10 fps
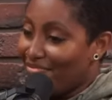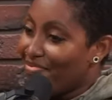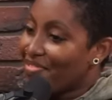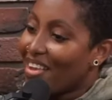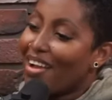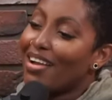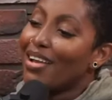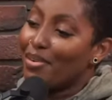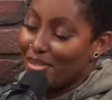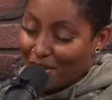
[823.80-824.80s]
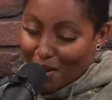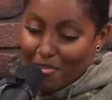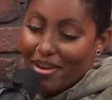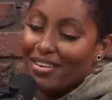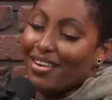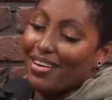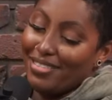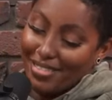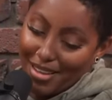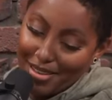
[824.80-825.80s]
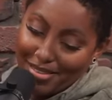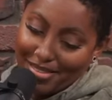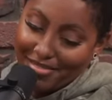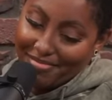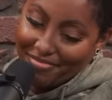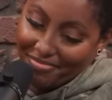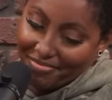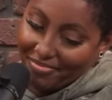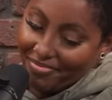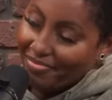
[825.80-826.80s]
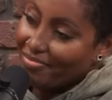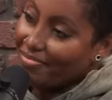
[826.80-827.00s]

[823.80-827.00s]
no, but no. It was called Paradise. It was, yes, it was Paradise. But